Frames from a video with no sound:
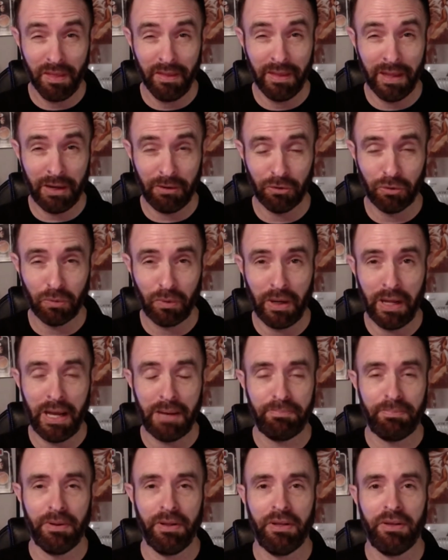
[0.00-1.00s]
That was what
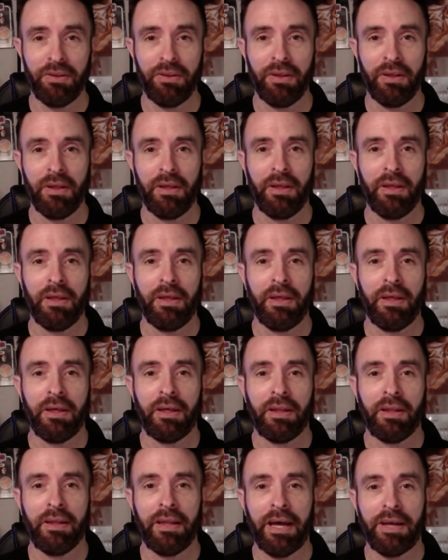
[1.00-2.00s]
happened
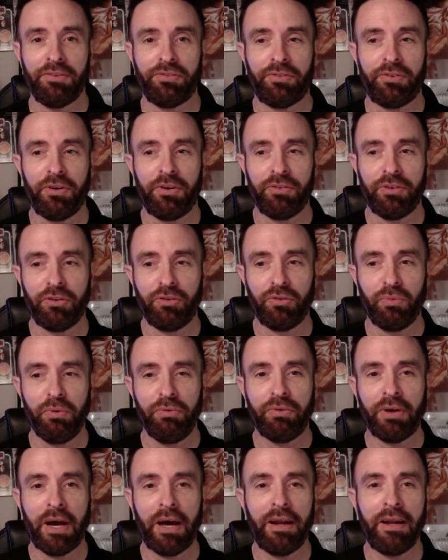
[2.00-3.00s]
last Thursday. So
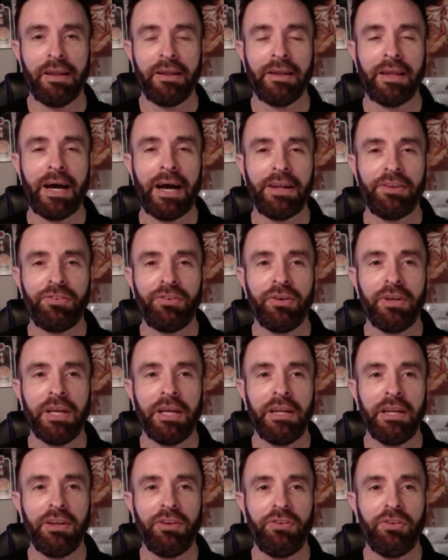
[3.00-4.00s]
we've got a lot to
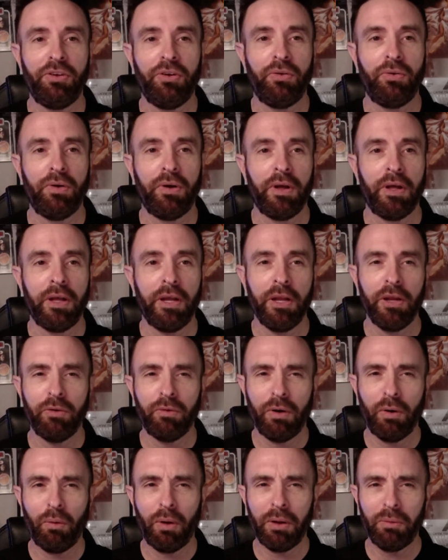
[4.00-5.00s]
get into. You know
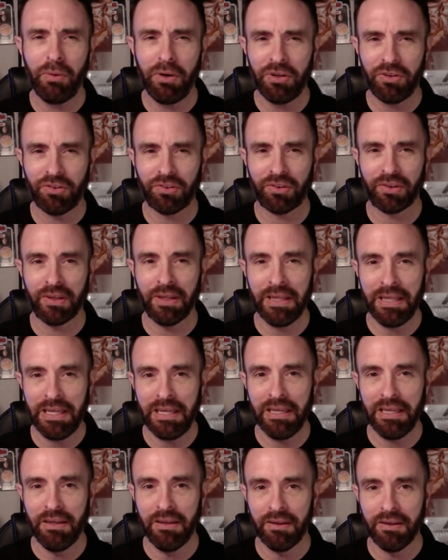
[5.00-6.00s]
what? Why don't we just
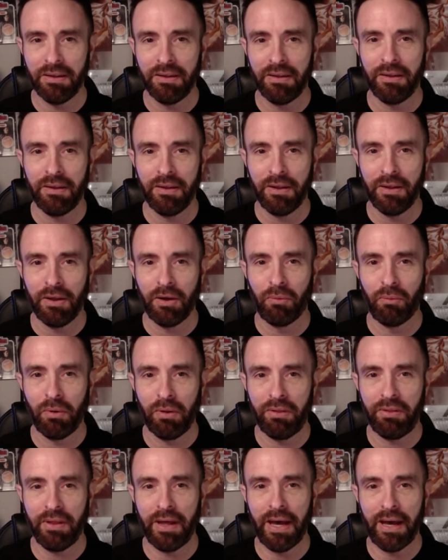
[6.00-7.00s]
lead
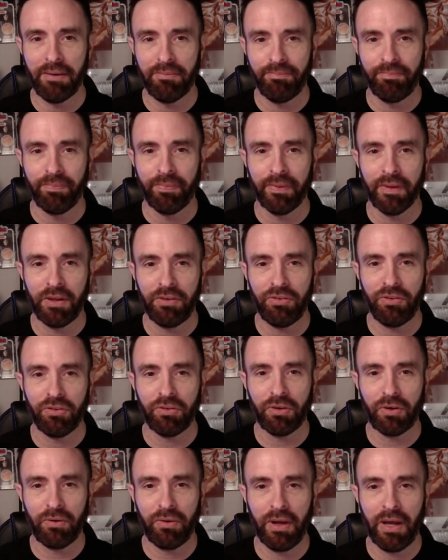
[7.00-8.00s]
with that? Let's
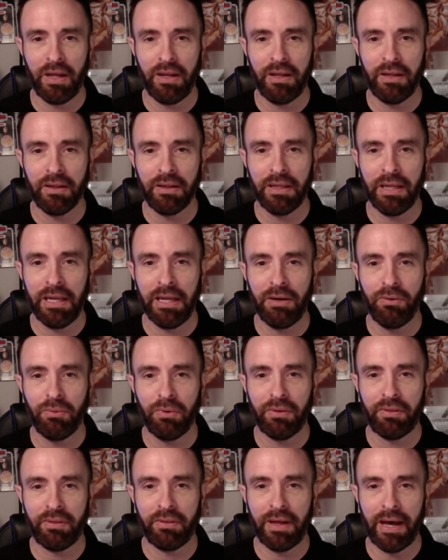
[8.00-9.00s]
just go ahead and lead
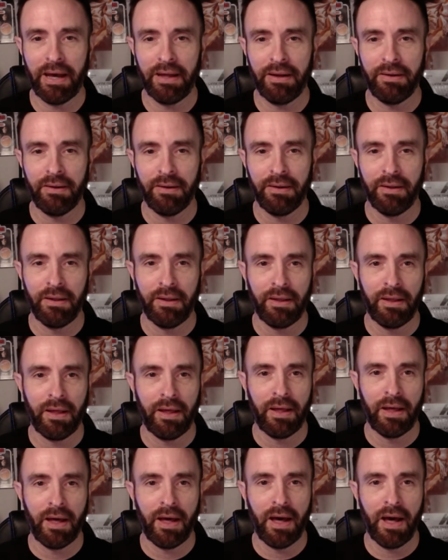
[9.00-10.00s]
with that.
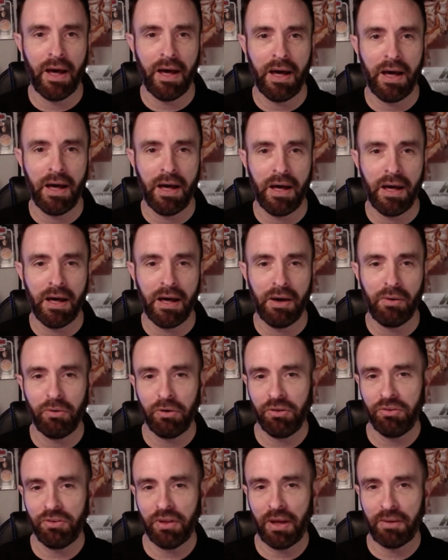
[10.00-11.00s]
What do
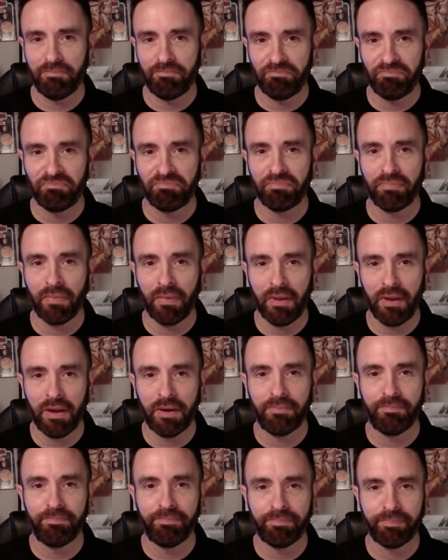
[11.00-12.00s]
you say?
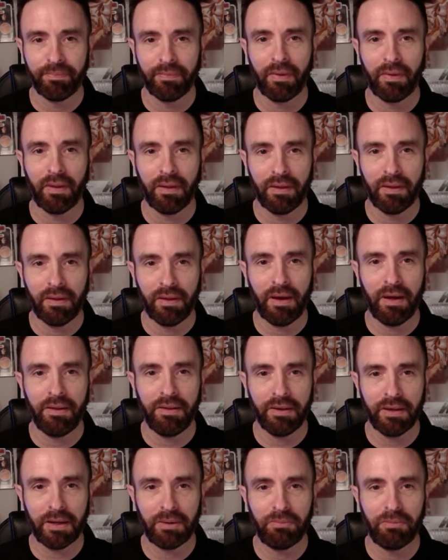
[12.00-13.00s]
Yeah, I
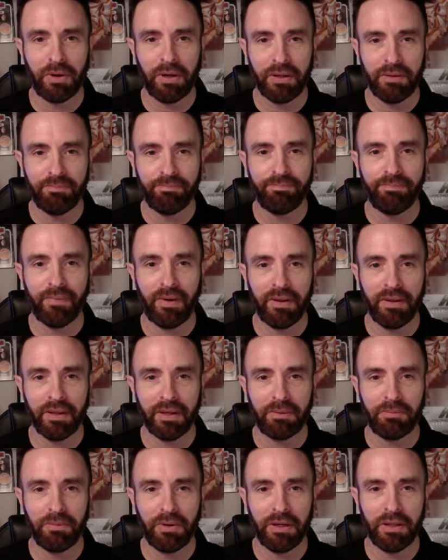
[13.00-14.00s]
think I'm ready.
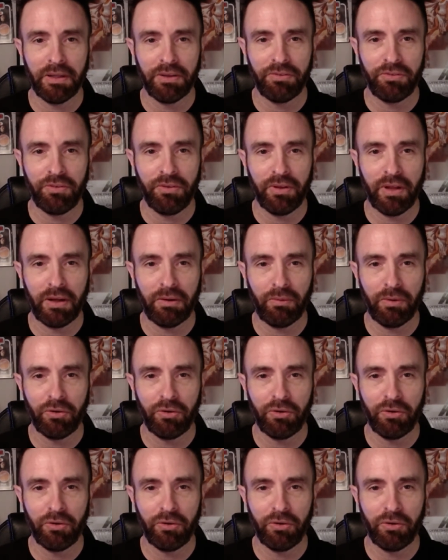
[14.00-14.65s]
Let's do that.